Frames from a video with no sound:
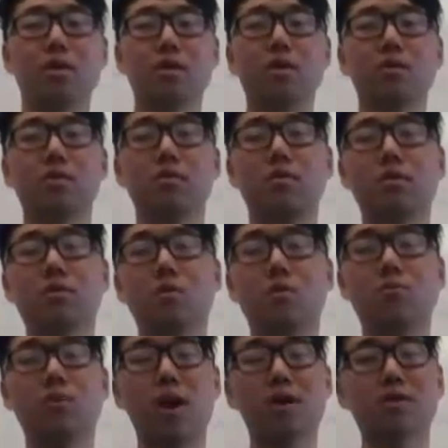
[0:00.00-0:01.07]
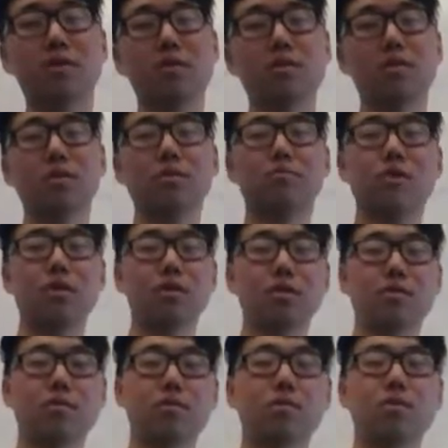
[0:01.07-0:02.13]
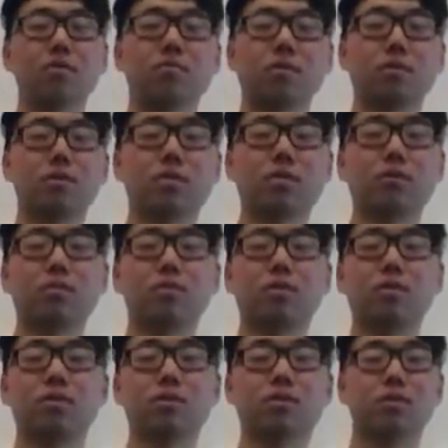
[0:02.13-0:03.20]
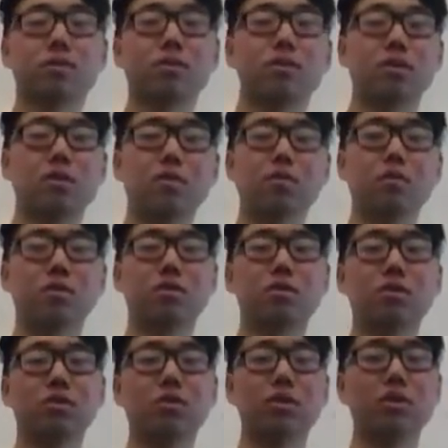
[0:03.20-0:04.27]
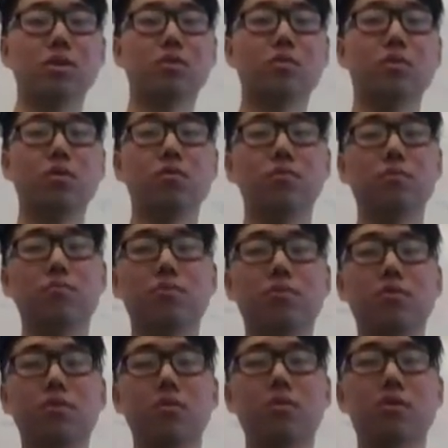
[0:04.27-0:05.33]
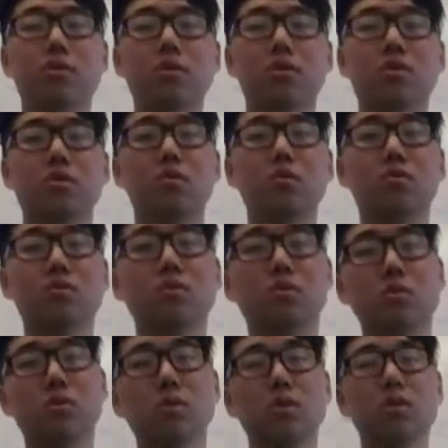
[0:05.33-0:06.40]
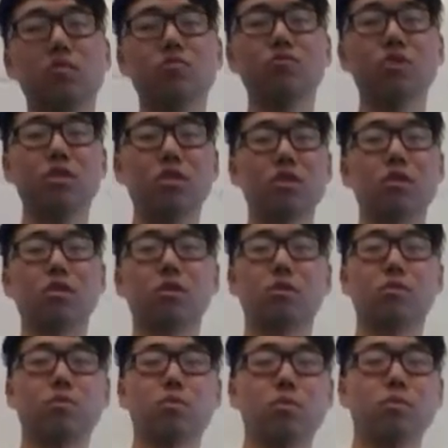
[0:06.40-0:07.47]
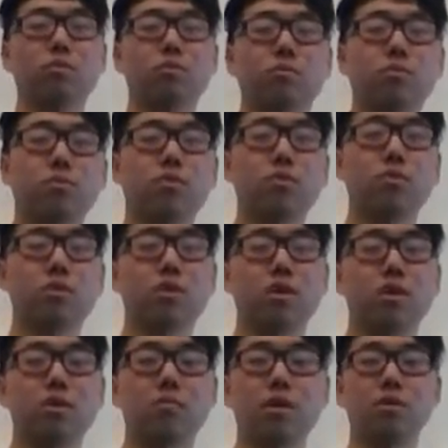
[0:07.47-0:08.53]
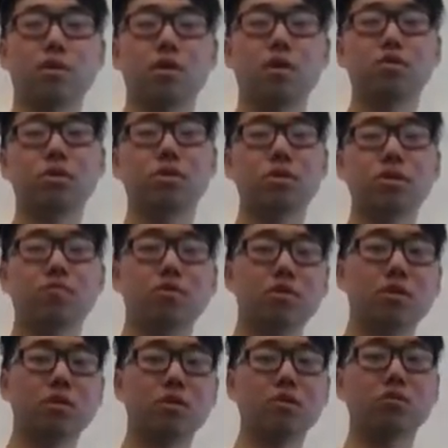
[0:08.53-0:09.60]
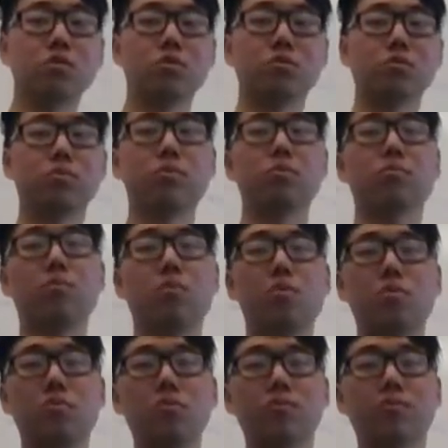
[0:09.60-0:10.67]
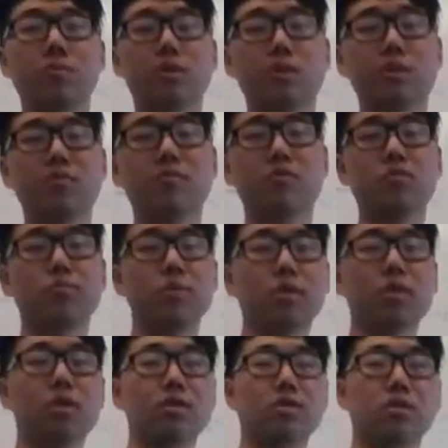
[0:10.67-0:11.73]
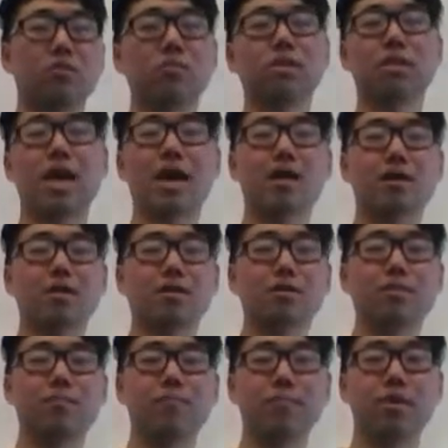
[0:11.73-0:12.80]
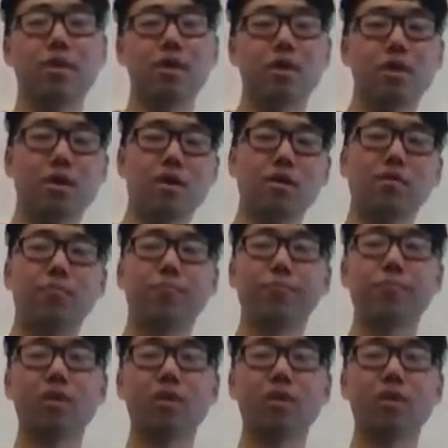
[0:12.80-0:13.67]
And this whole process is very endothermic because it only occurs at an equilibrium point. So to reach this equilibrium point, about 117 kilojoules per mole of superheated steam is added. And